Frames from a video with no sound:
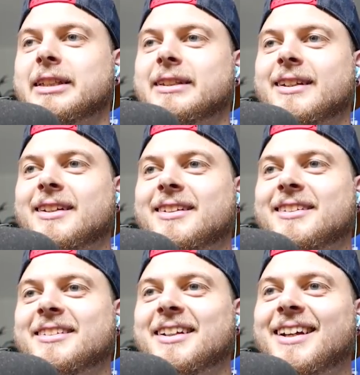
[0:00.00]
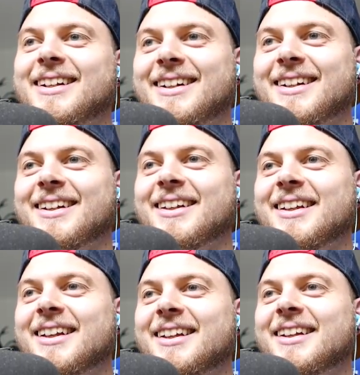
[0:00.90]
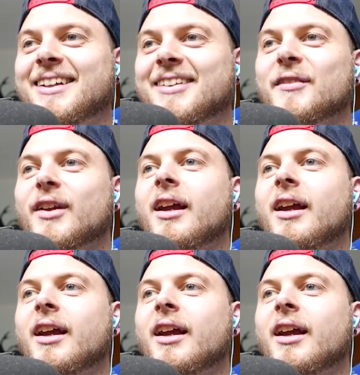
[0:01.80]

Ronald W. Oh, yes. Hmm?